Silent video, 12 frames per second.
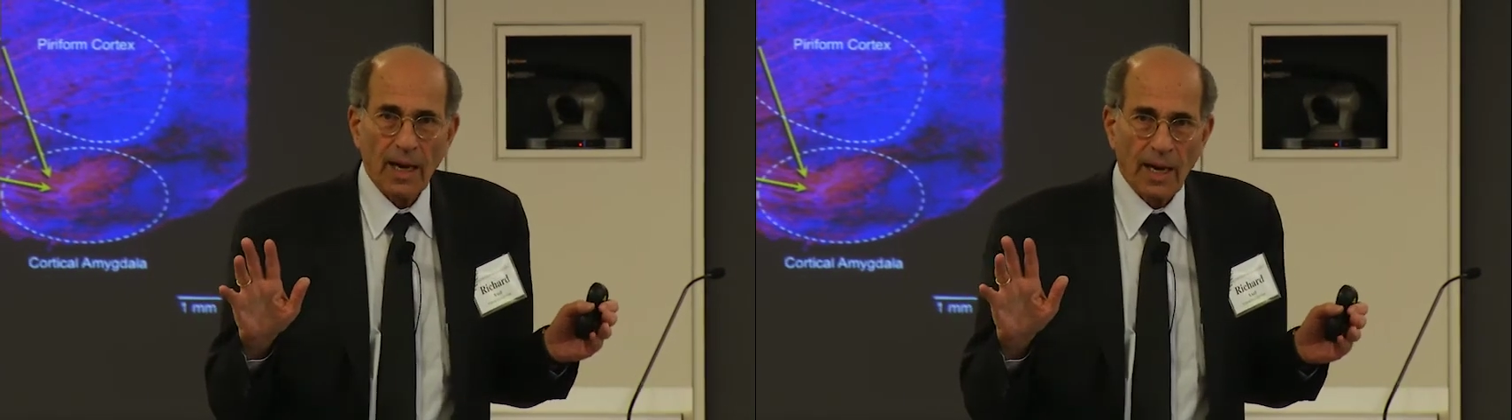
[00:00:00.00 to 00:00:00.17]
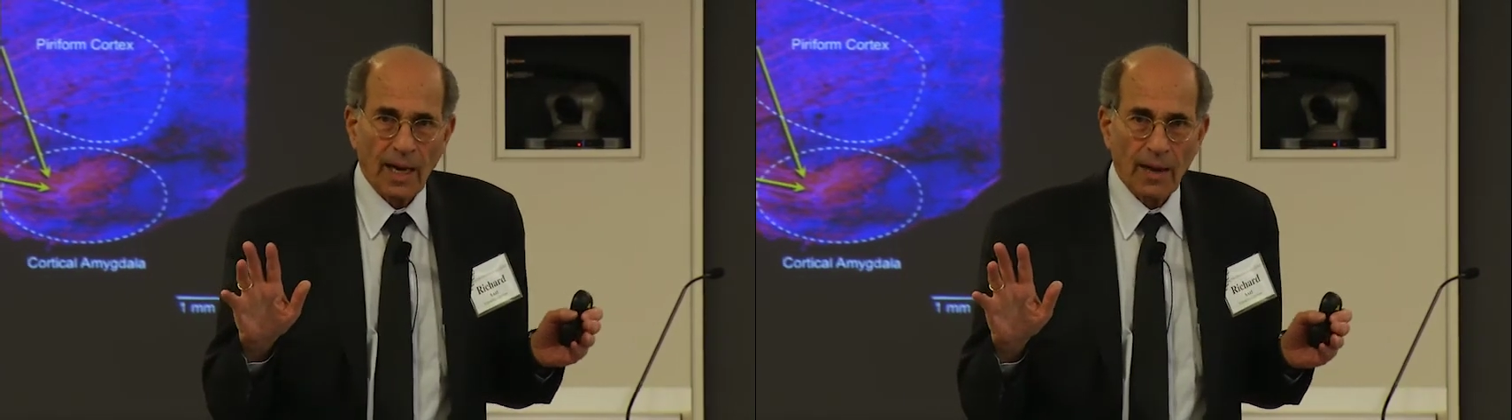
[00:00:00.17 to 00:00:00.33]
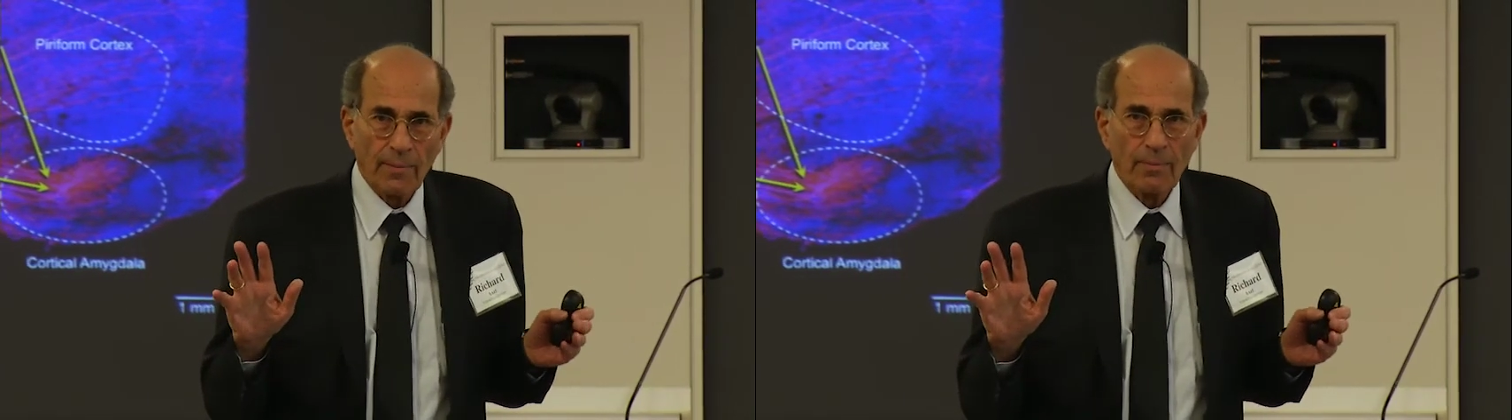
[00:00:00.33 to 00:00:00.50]

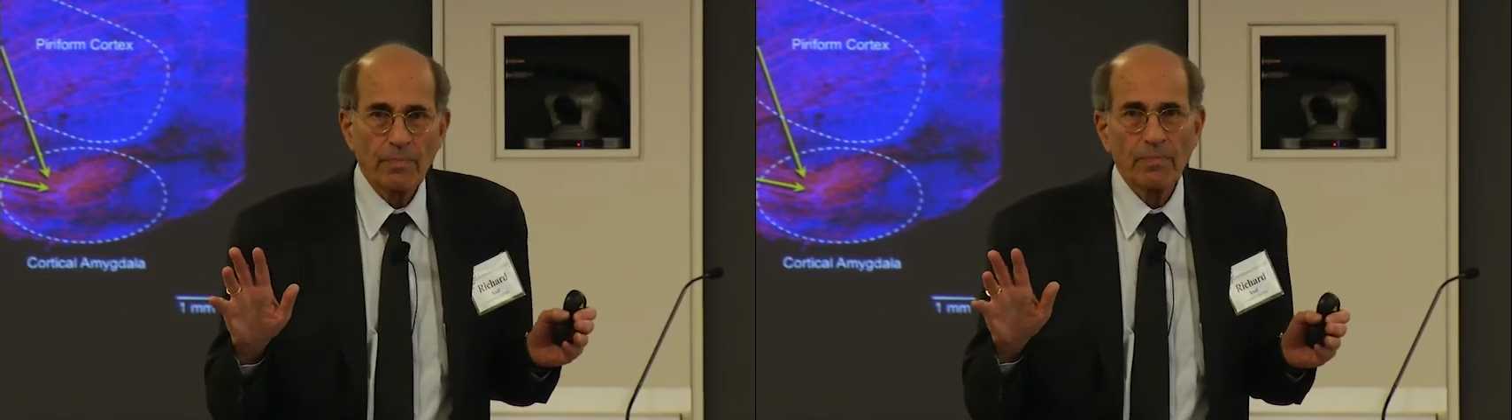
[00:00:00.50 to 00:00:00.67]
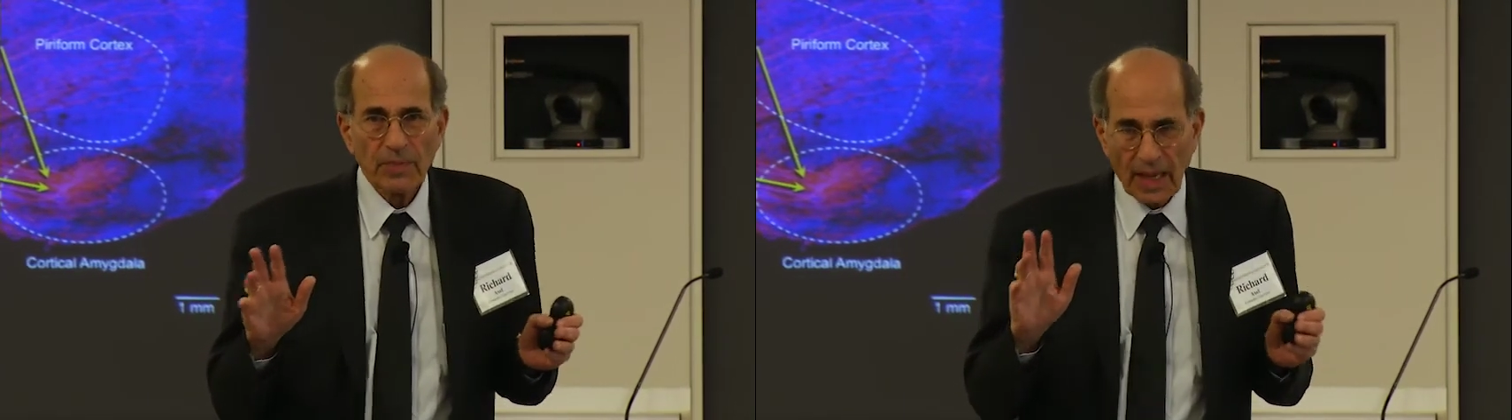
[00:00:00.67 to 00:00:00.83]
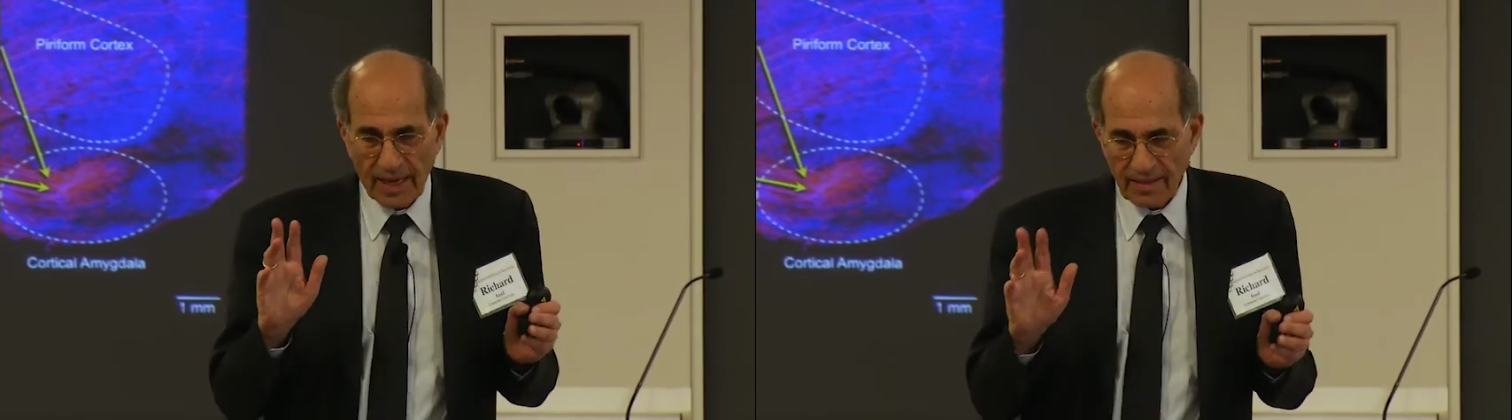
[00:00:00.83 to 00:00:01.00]
Um,
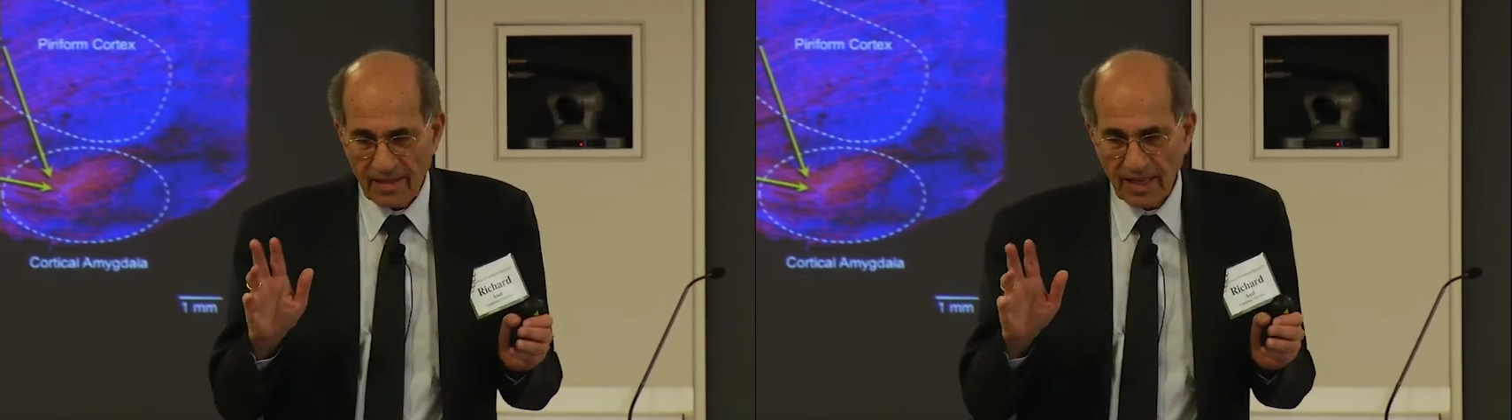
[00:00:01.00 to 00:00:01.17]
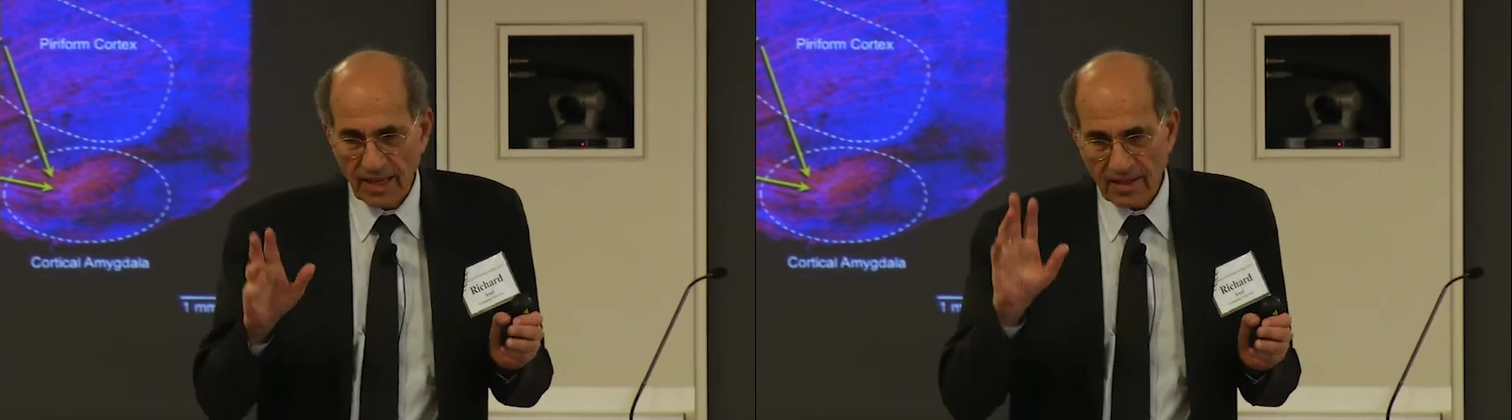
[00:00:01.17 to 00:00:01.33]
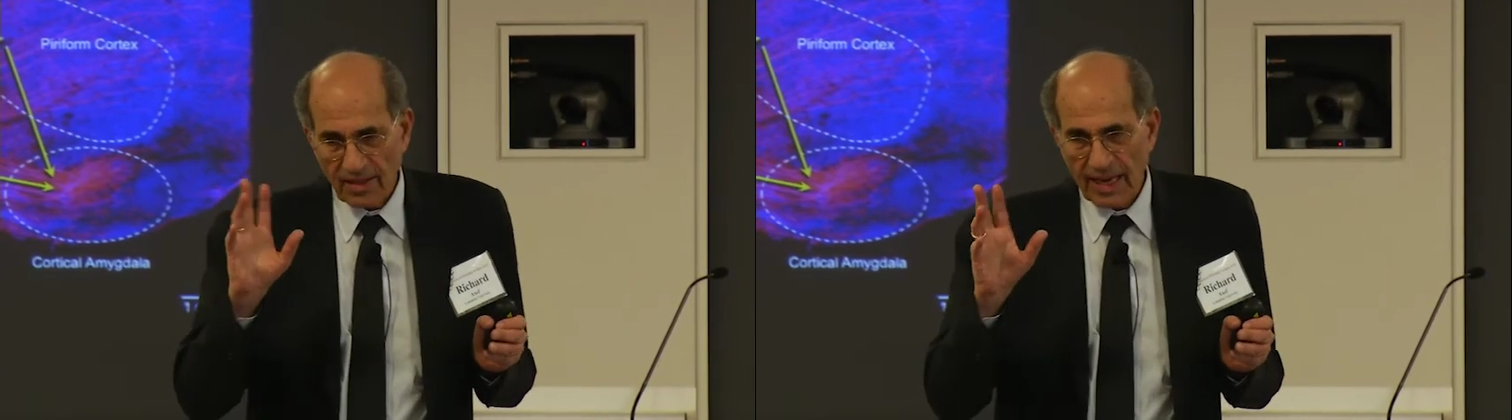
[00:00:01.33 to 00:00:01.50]
I
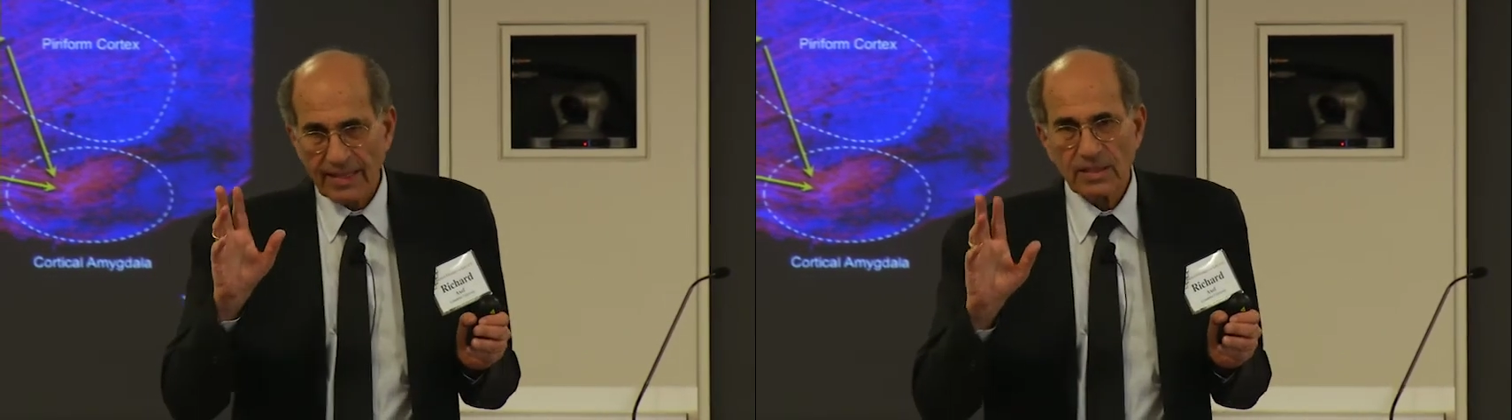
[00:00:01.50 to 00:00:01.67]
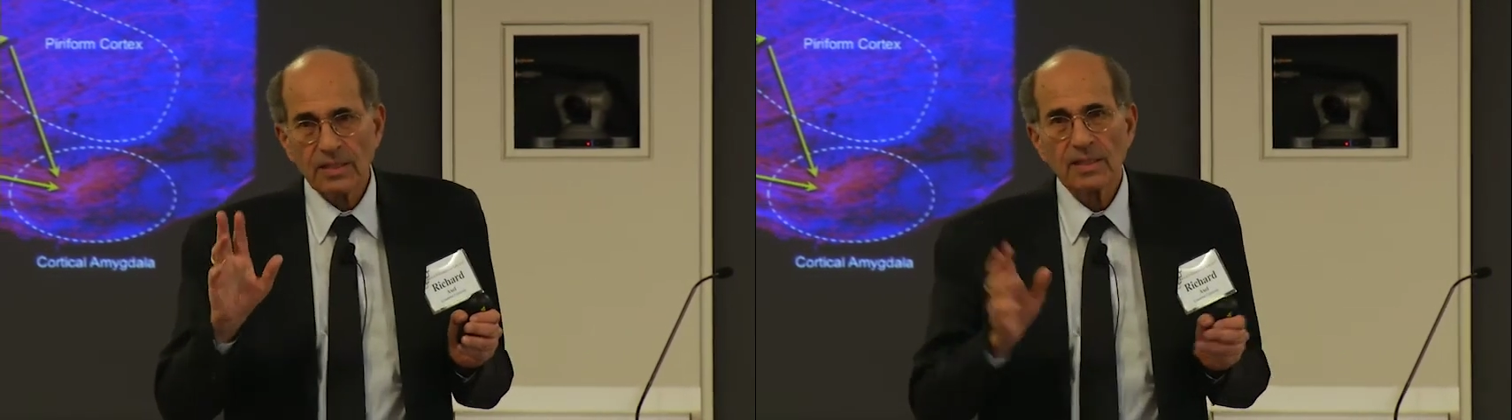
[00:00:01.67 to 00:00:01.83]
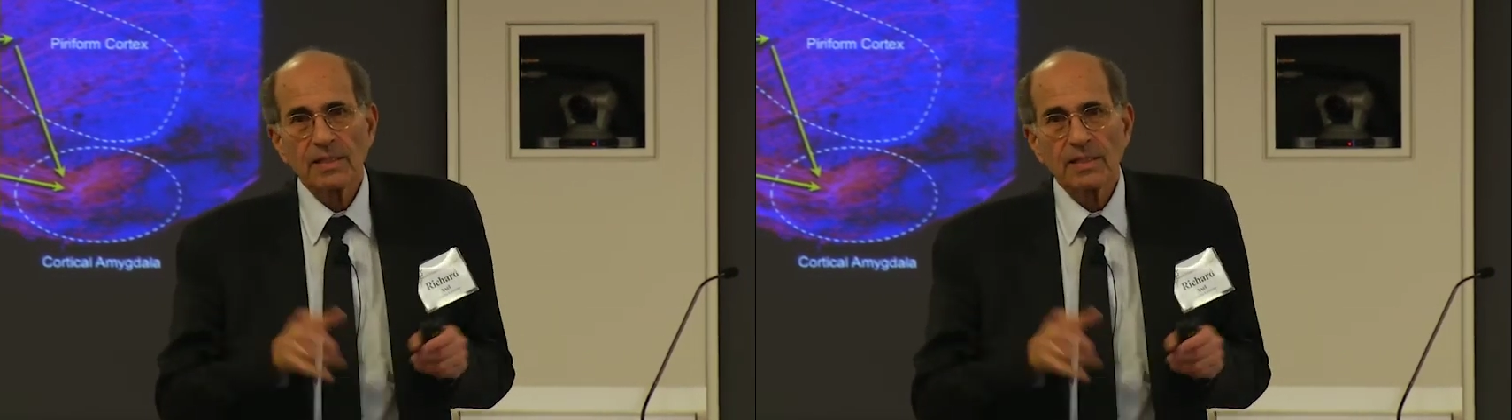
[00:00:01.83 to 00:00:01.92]
think that